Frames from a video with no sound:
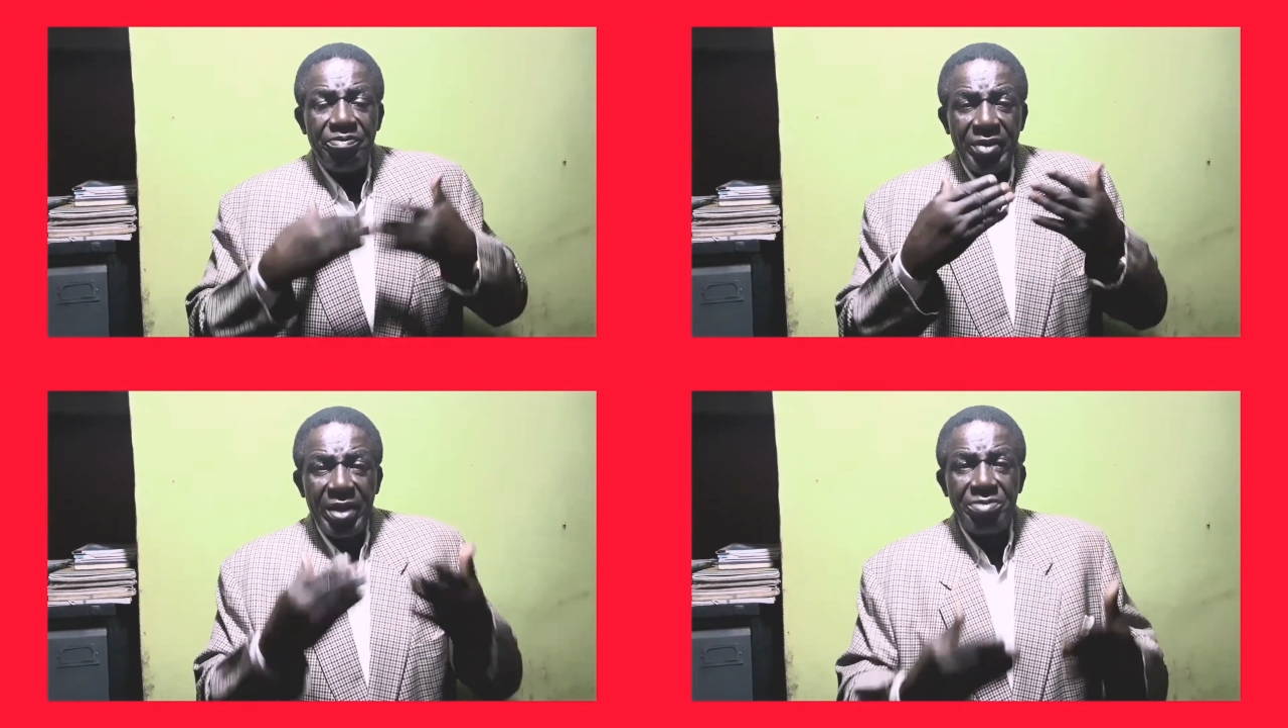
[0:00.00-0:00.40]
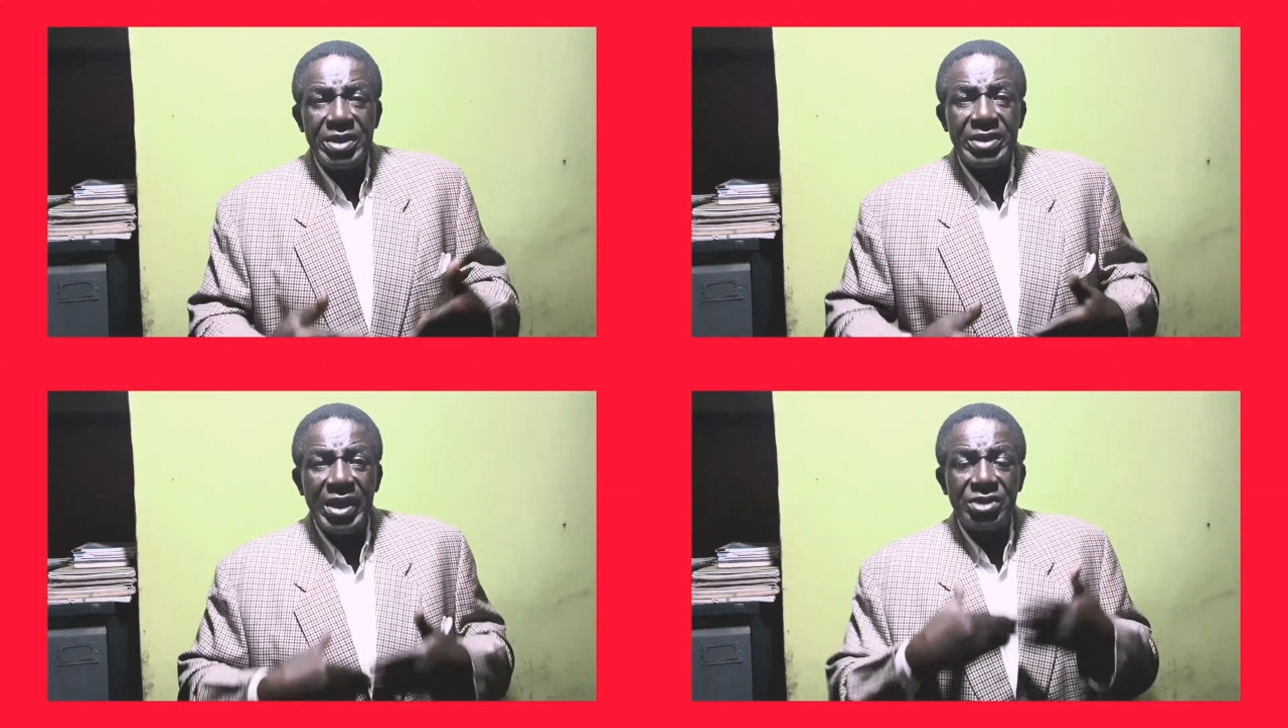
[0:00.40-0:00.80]

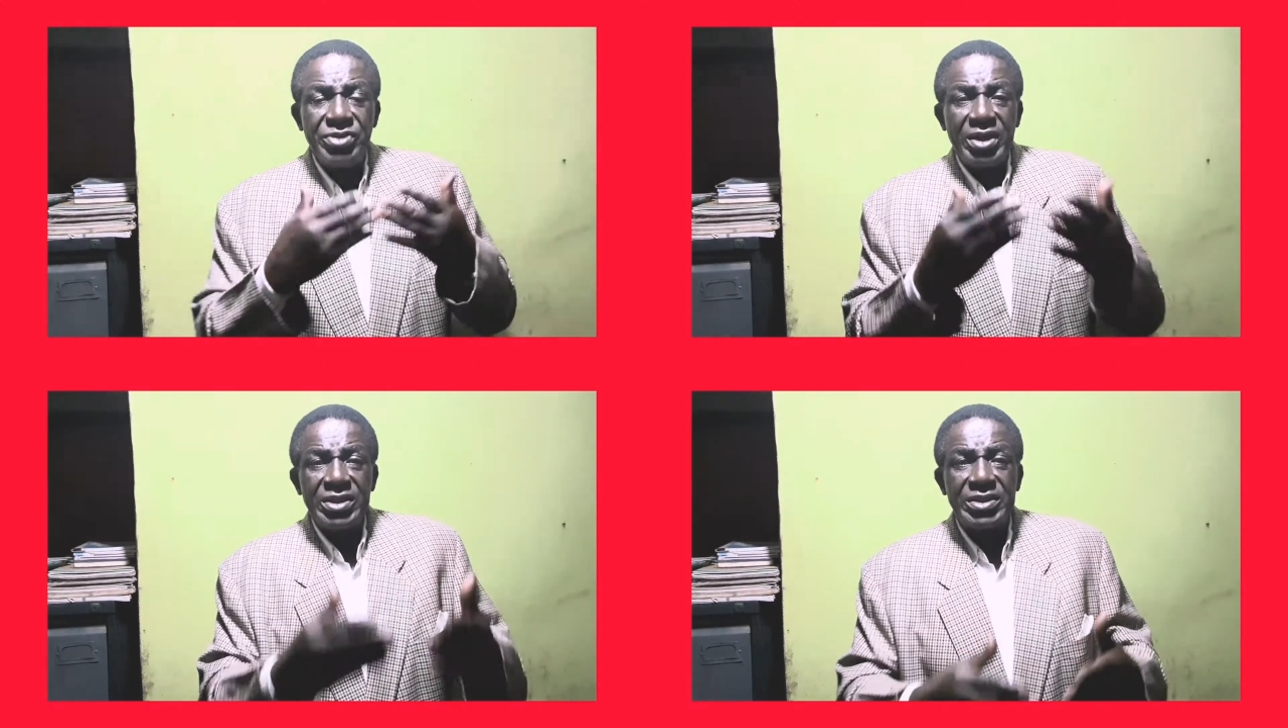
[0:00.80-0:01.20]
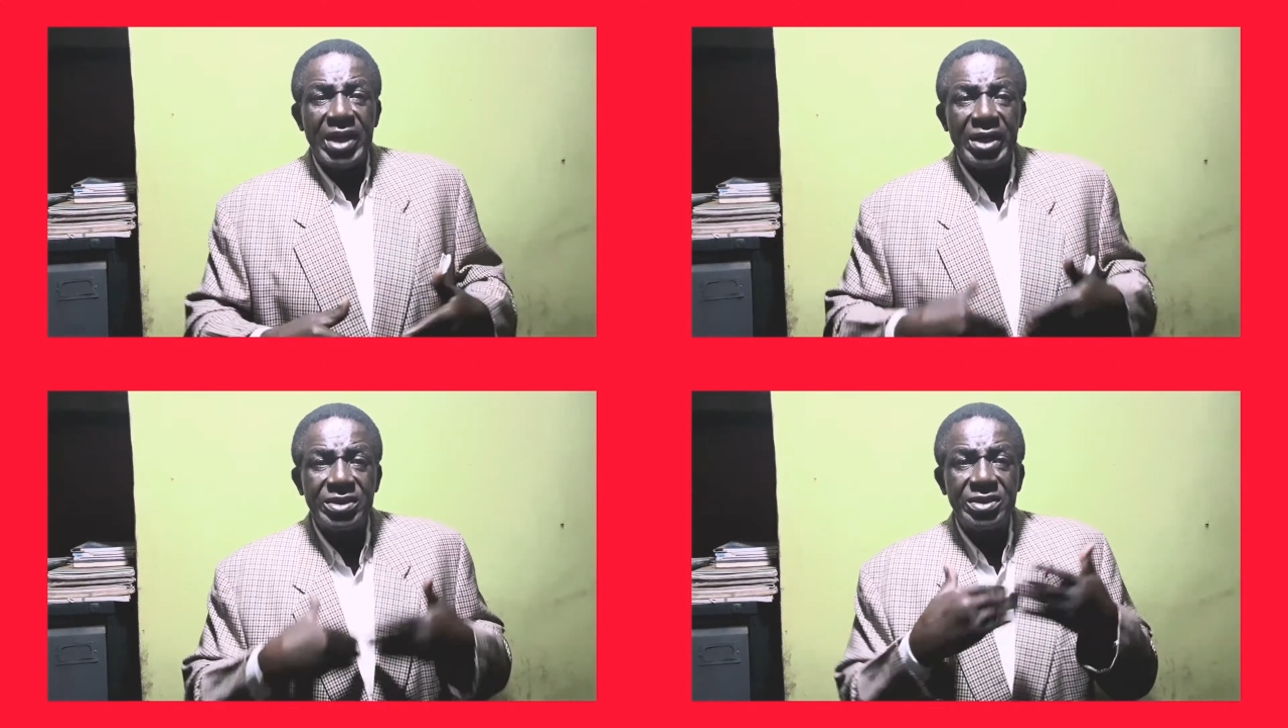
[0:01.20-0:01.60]
probably gradually
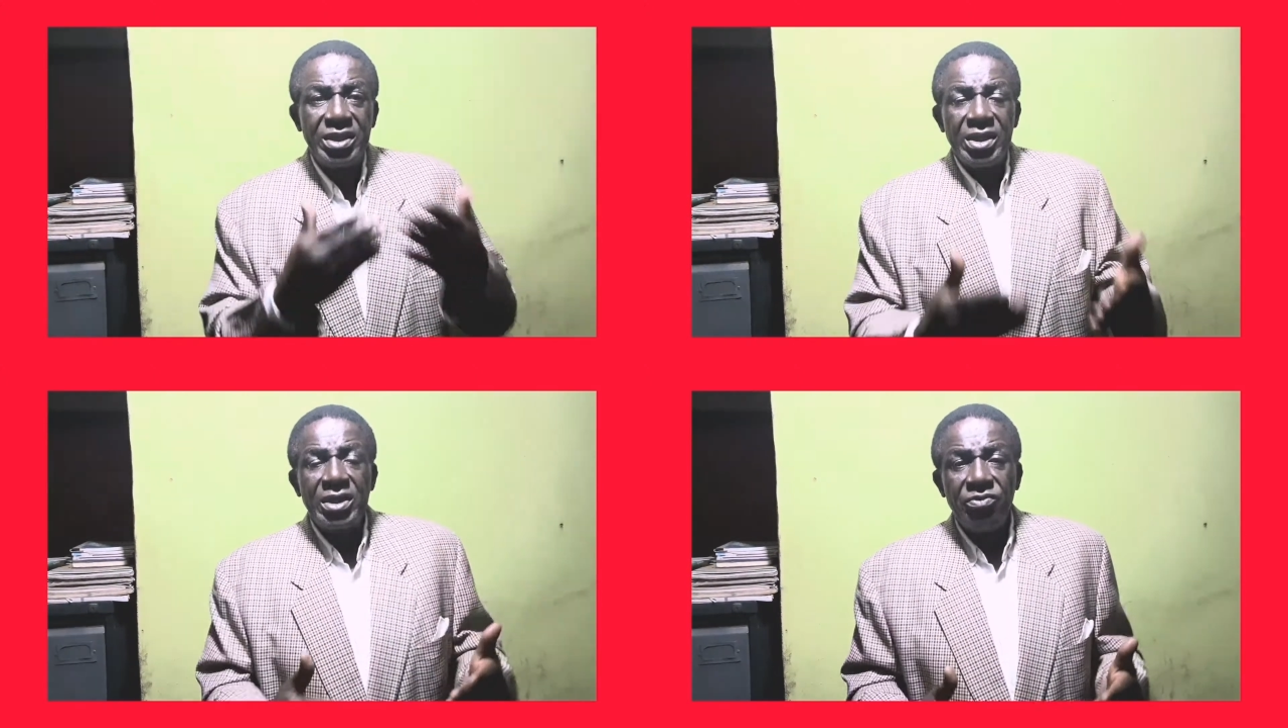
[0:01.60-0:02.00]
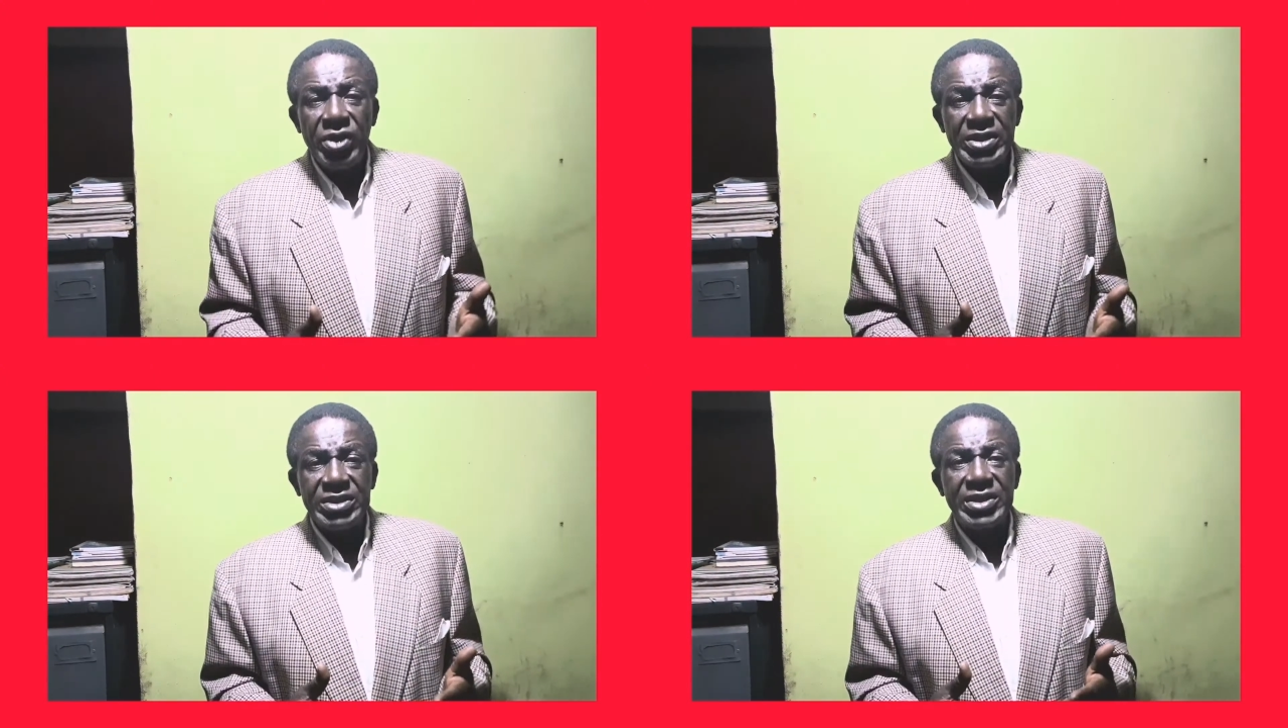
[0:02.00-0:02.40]
starts.
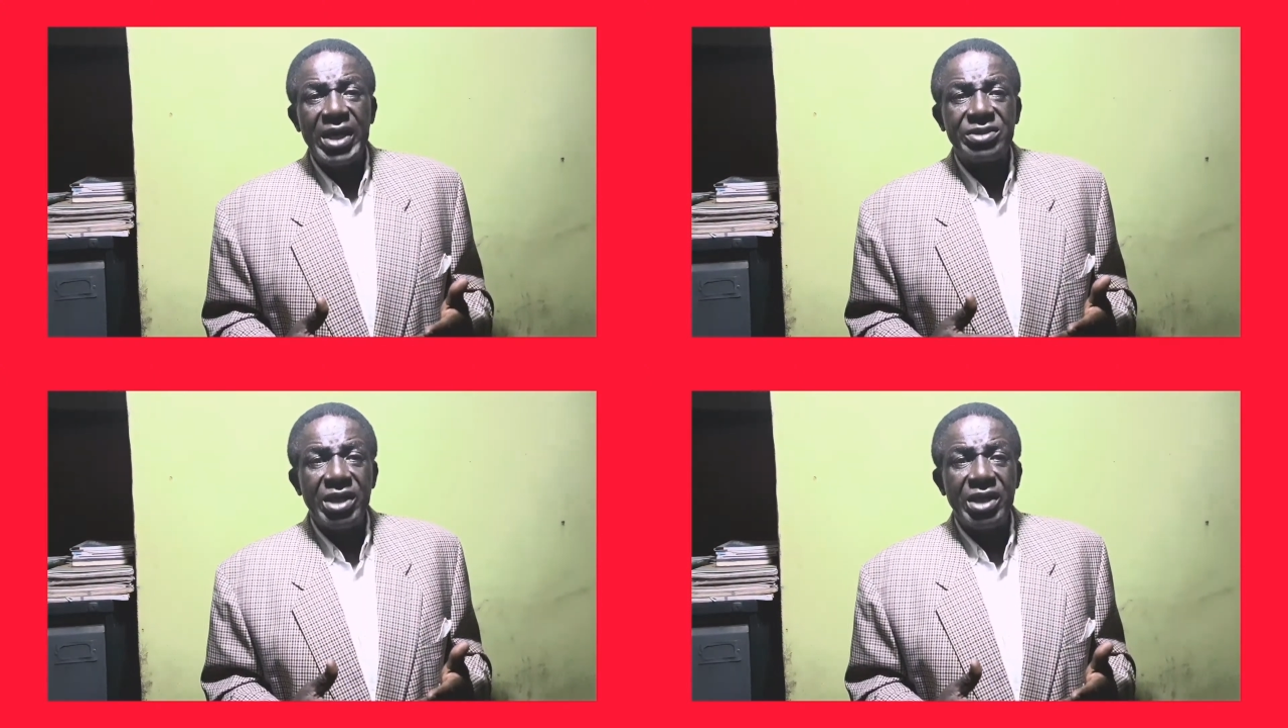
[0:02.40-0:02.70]
When it starts